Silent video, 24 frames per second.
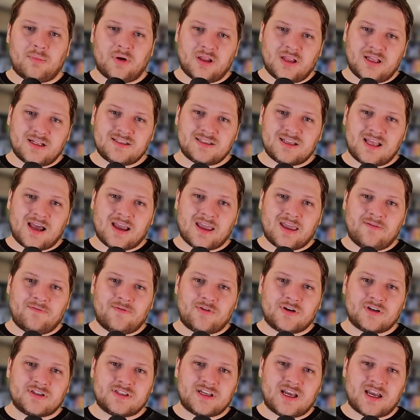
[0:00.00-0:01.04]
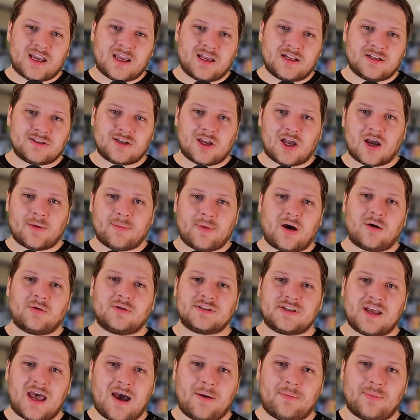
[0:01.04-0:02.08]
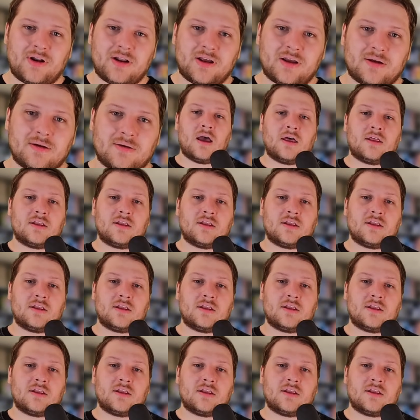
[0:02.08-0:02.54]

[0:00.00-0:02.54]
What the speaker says: let's lock in for a second and talk about what's happening.